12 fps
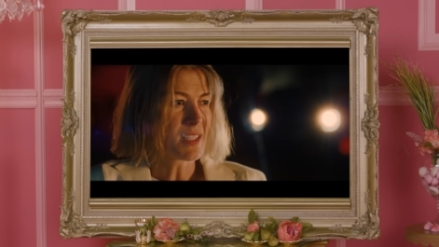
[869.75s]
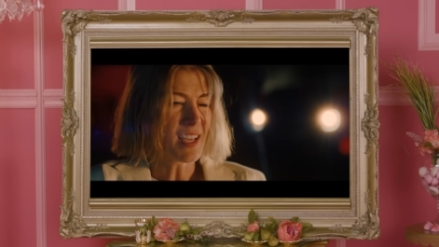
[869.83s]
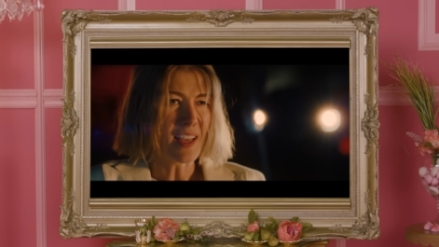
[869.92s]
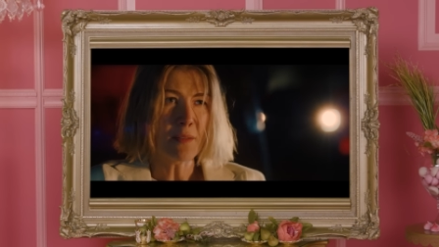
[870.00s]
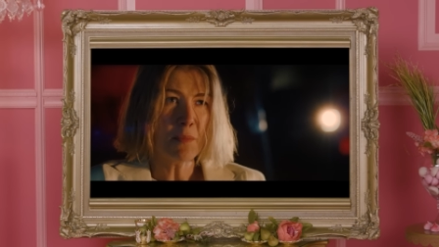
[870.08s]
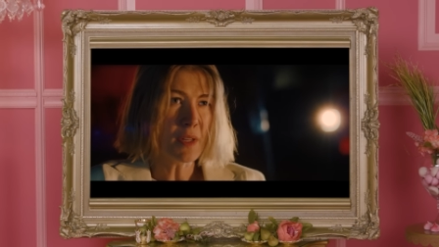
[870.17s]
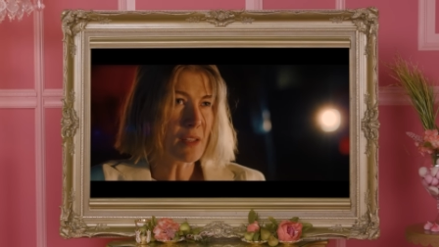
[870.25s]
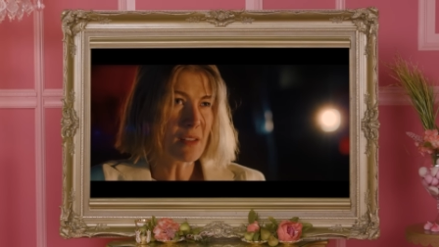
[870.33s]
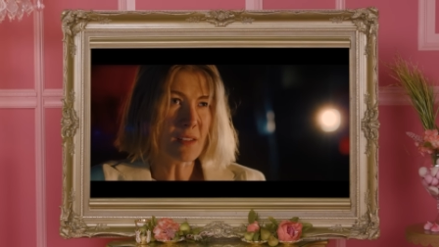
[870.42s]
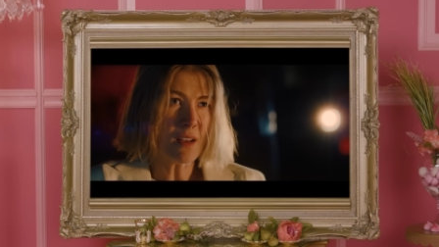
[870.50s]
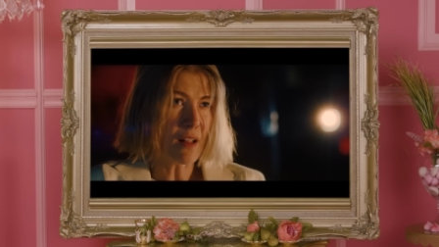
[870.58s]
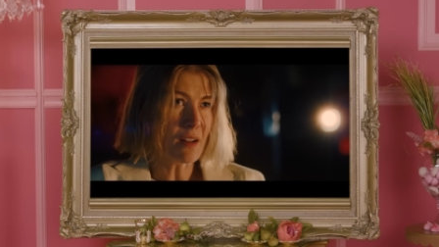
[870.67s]
$10
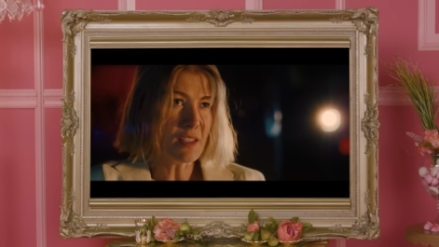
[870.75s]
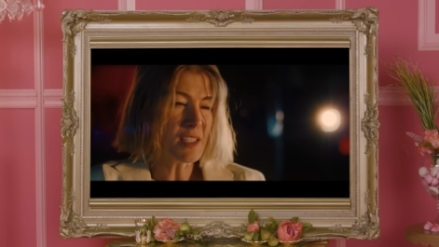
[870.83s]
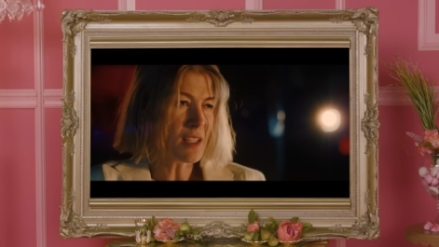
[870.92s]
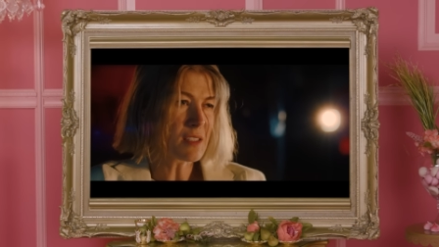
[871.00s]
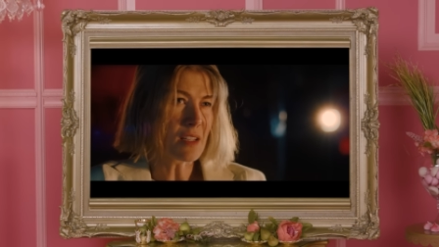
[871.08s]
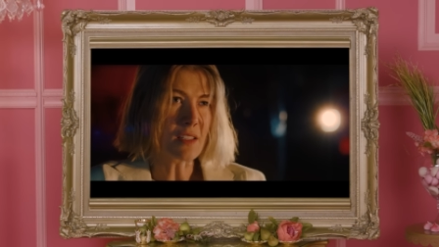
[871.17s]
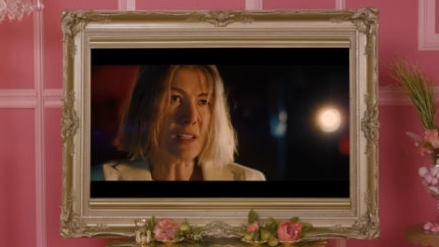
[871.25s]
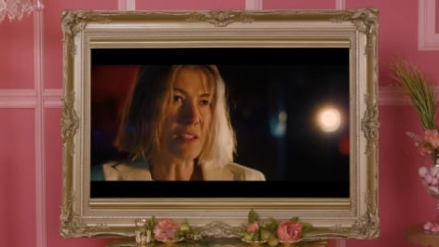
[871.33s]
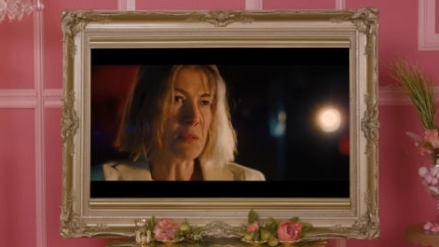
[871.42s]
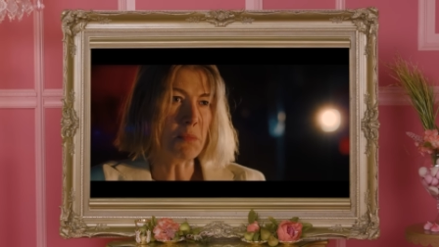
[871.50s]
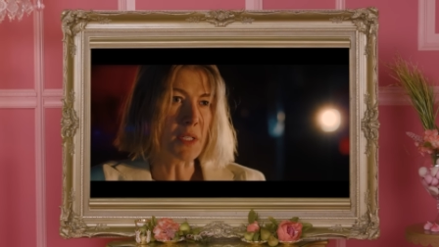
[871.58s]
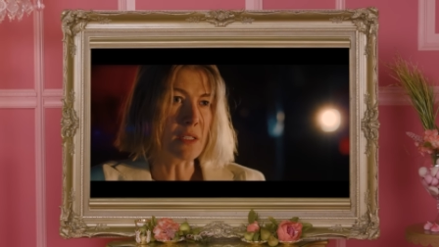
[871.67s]
million, that's not
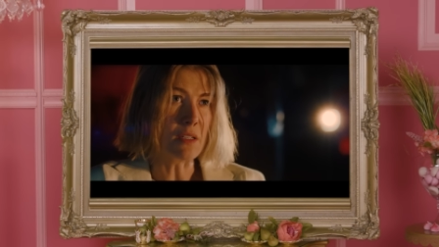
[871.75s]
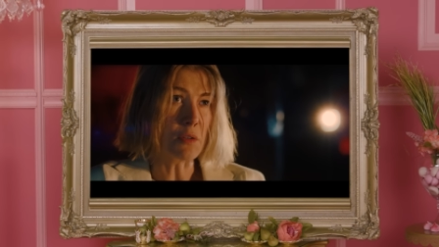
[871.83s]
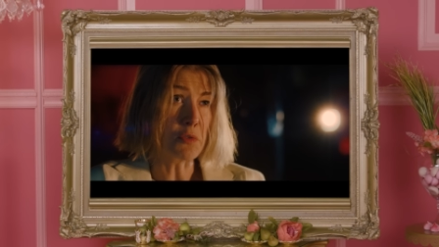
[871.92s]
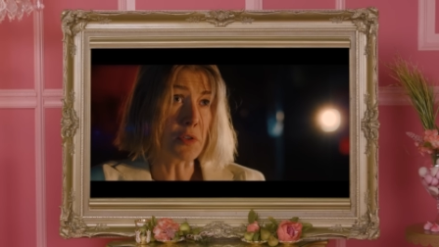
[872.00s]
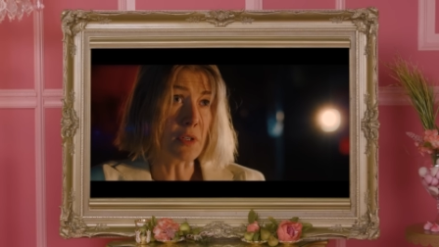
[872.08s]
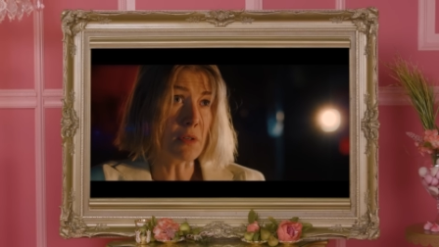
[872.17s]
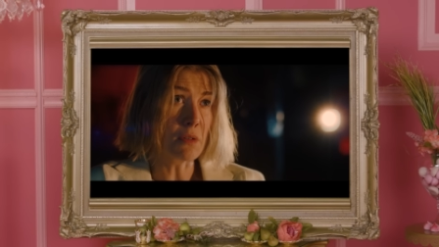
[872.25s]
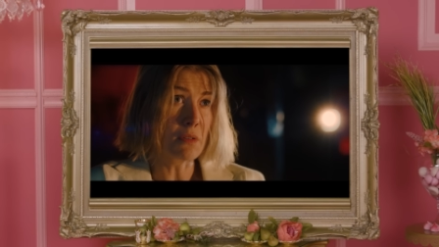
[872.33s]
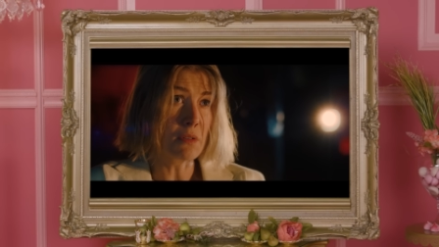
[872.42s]
such a big deal for you.